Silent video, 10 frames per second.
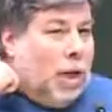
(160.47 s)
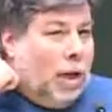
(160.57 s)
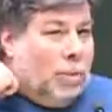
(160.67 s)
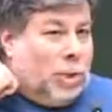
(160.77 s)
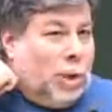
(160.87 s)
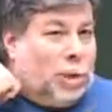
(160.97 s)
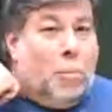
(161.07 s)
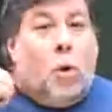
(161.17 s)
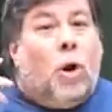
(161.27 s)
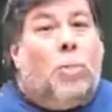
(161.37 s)
It was
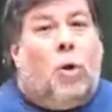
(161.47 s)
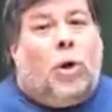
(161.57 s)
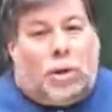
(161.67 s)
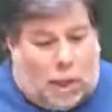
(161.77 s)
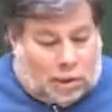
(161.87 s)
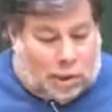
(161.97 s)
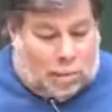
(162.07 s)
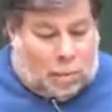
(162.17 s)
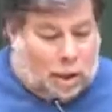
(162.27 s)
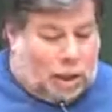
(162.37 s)
just more important to us
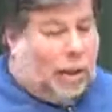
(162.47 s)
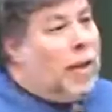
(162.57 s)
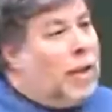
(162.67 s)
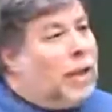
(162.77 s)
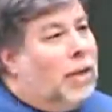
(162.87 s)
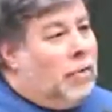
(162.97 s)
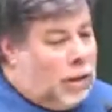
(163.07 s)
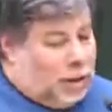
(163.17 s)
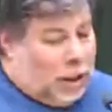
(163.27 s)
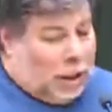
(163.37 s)
than money living
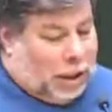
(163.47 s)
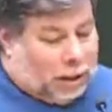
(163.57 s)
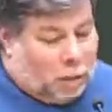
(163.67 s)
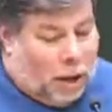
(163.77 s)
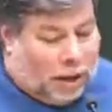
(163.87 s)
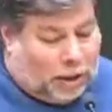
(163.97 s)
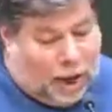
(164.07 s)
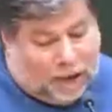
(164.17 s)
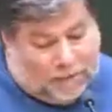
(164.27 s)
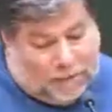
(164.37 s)
this little electronic
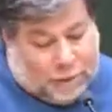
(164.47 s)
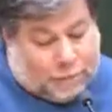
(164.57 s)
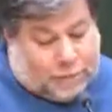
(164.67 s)
life